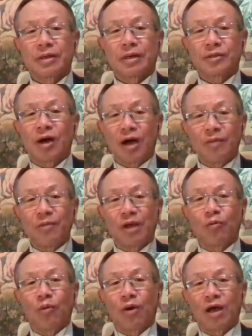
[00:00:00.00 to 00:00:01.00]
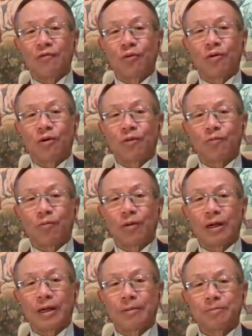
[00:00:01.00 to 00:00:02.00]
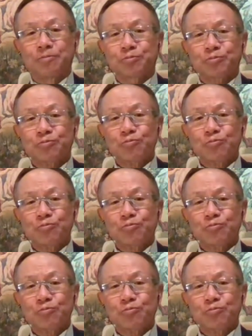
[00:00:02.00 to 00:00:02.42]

a timely arrival of um,